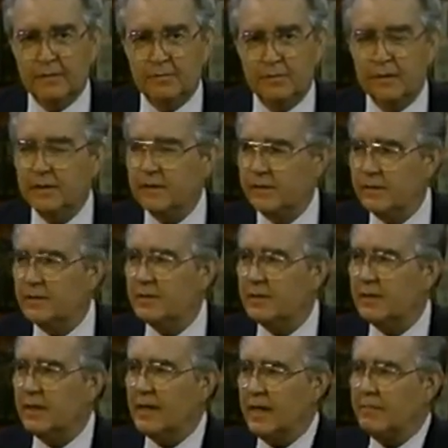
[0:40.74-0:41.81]
it's really
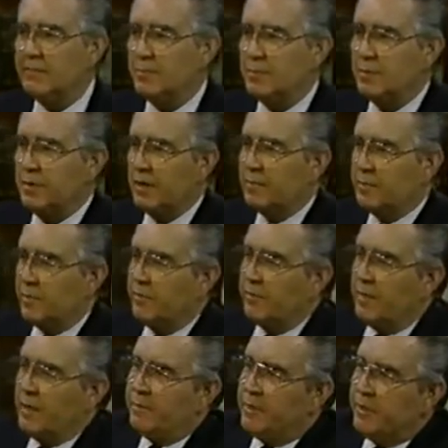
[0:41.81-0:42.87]
good to have him on our
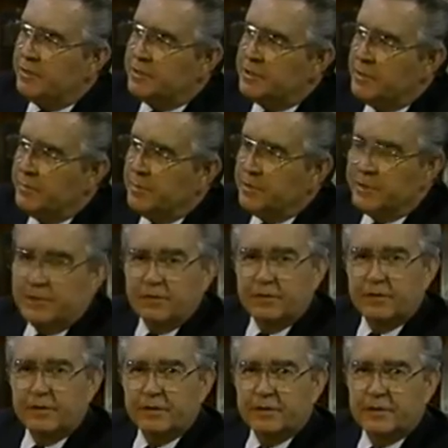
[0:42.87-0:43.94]
program. Gary Stearman is here
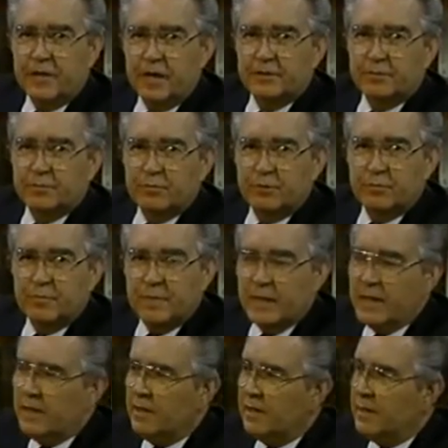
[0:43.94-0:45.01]
to discuss with
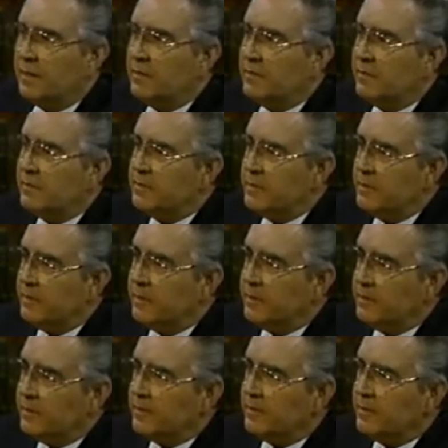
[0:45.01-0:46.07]
me and Terry
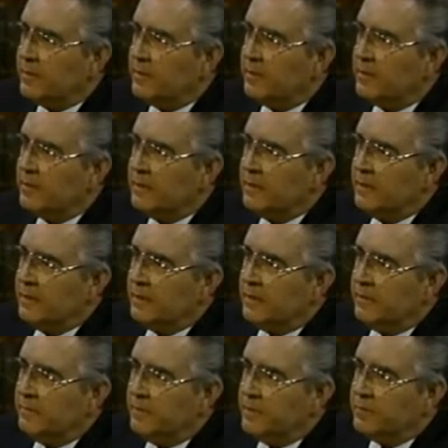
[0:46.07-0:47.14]
Cook
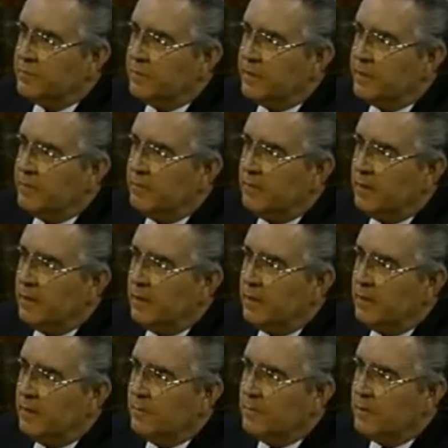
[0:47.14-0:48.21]
eventually
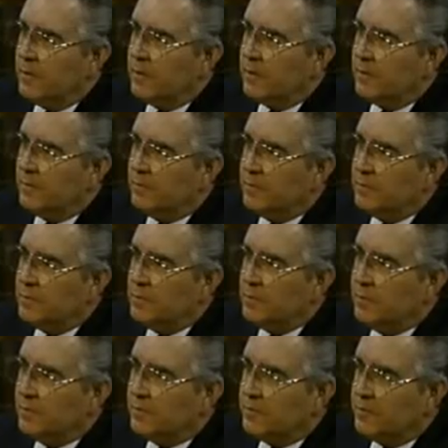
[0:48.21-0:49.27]
the mark of the New
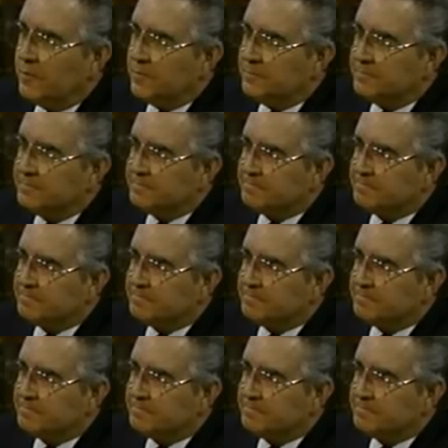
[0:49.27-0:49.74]
World Order.